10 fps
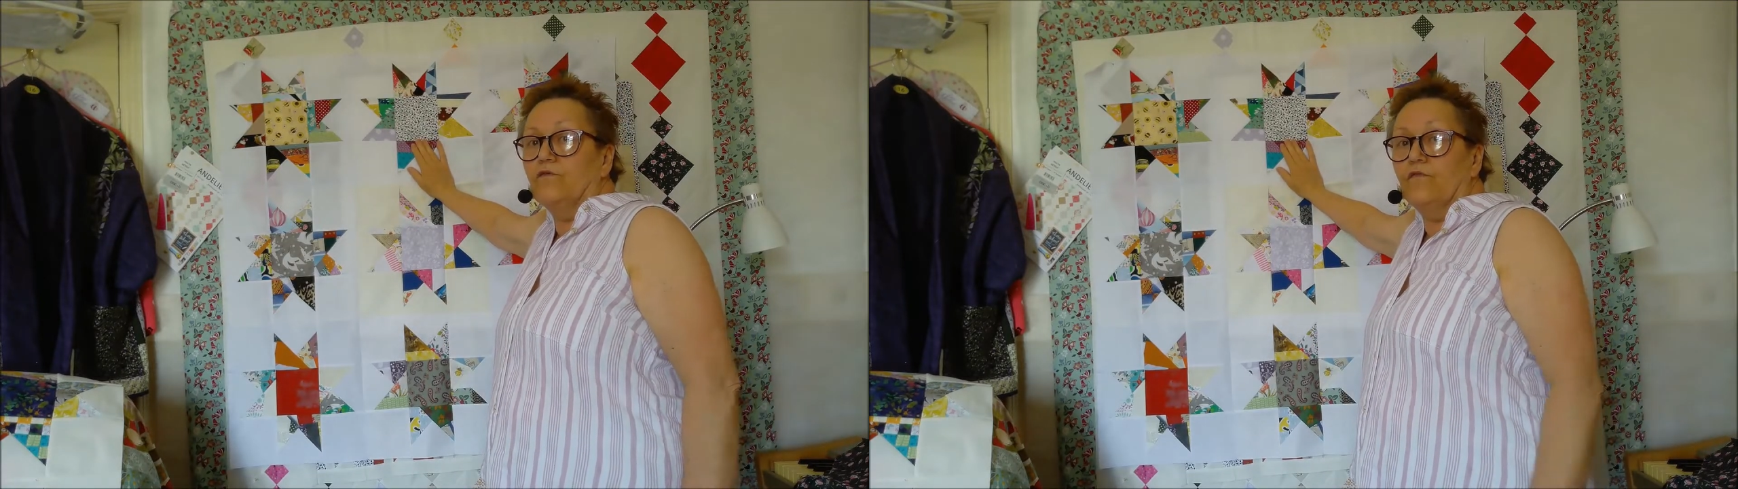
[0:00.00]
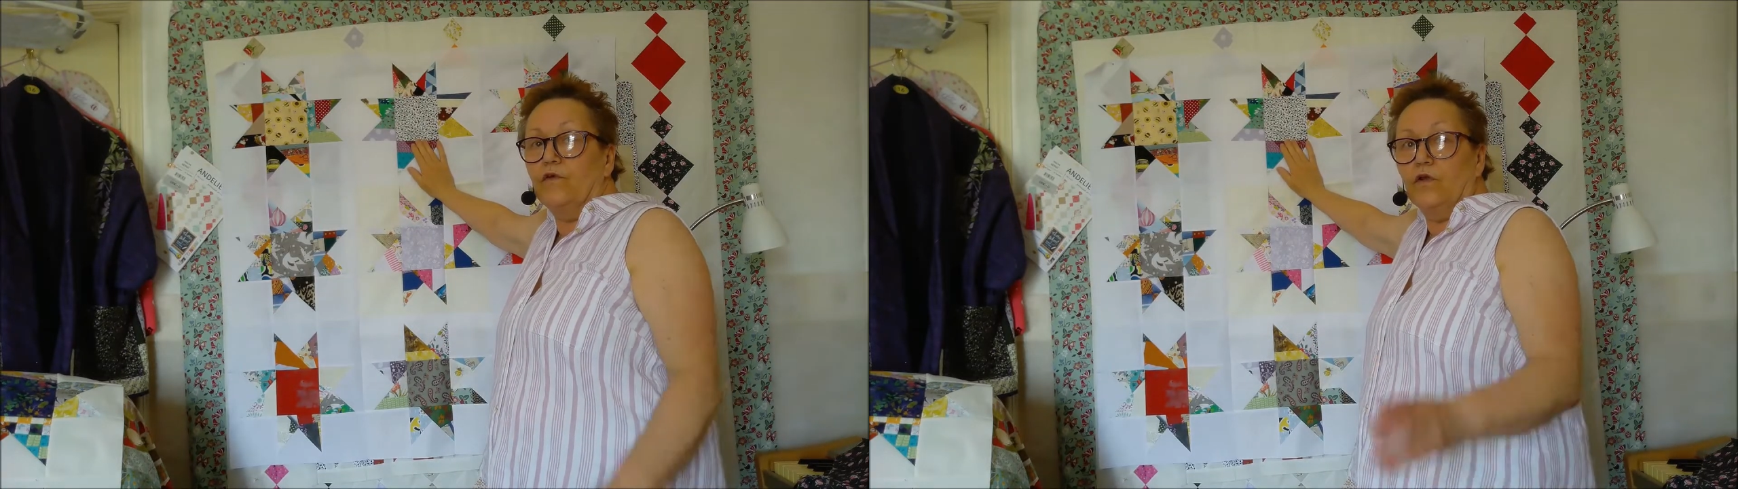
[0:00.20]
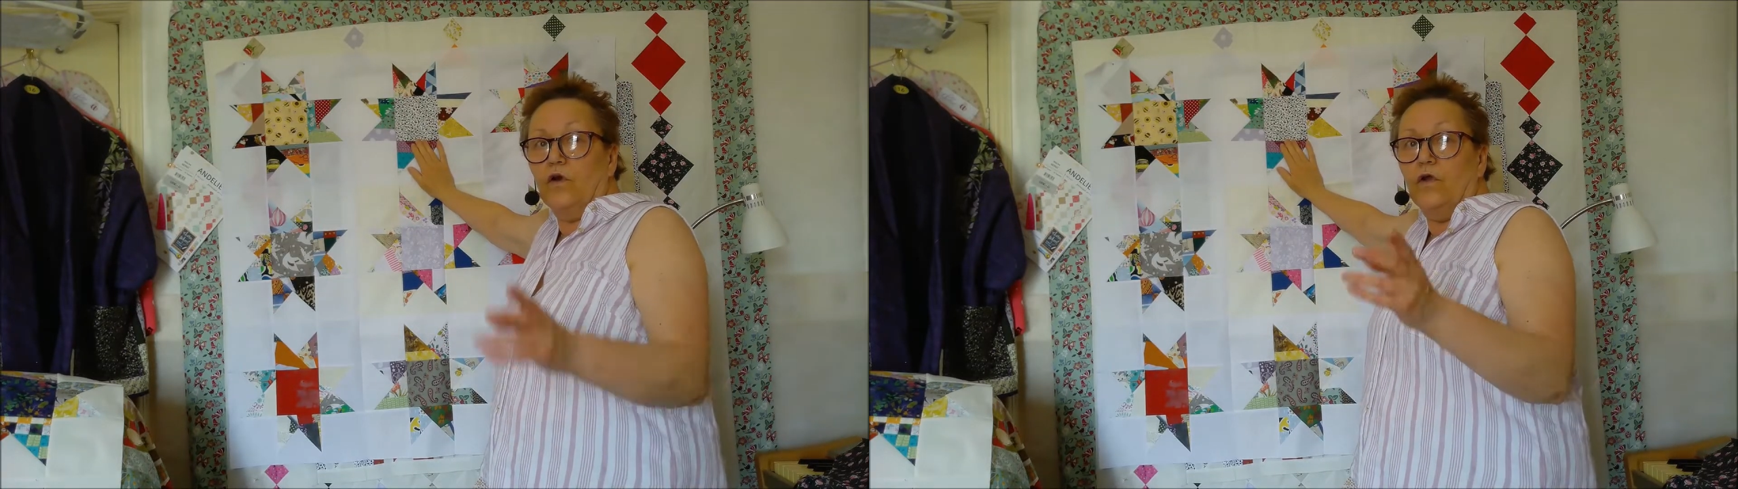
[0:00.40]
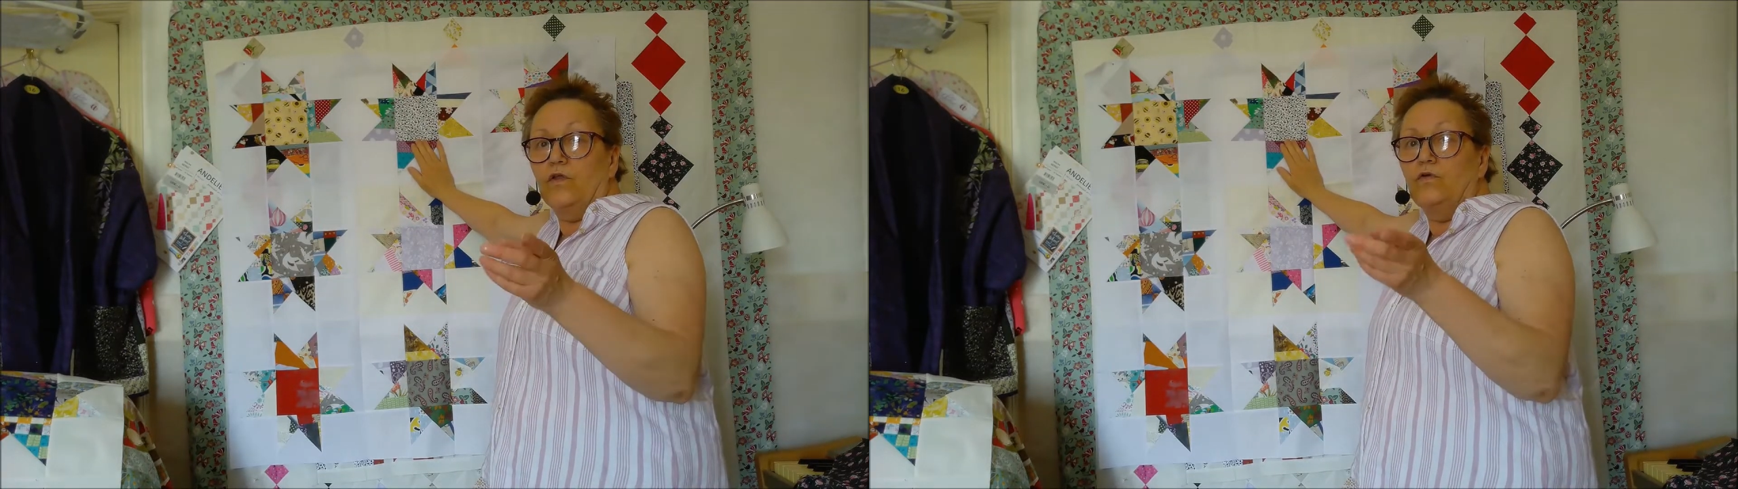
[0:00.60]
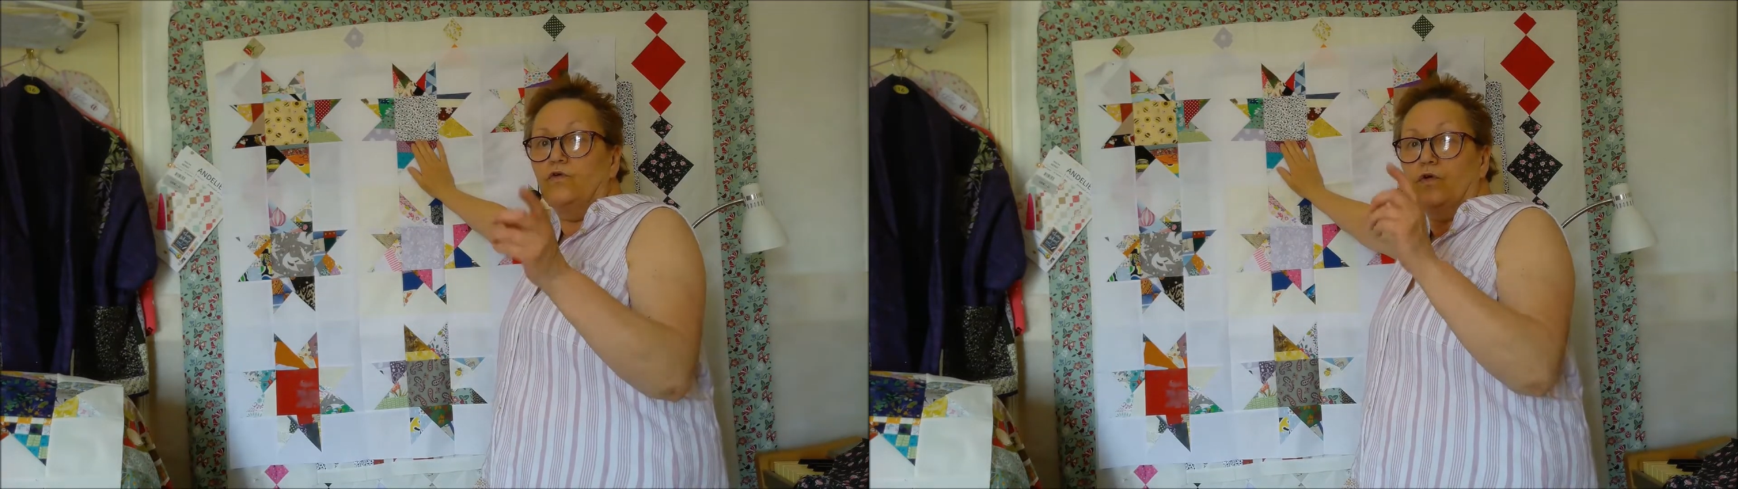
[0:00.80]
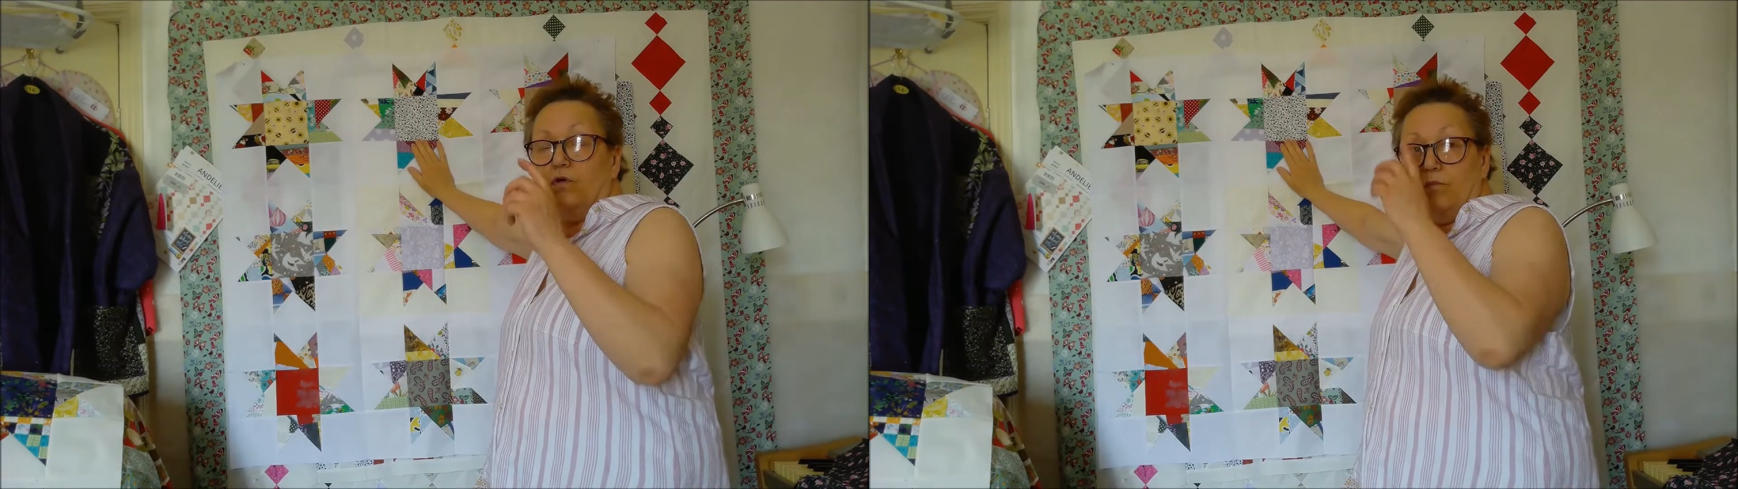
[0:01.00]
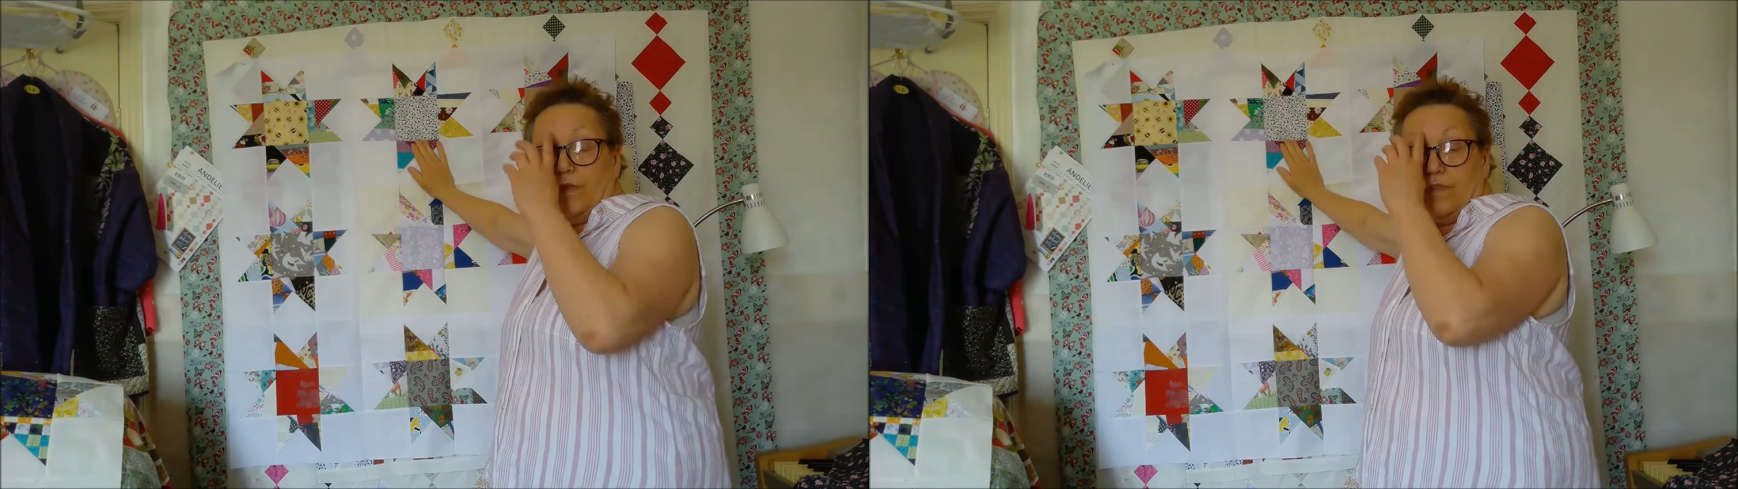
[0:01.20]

So if you look on YouTube,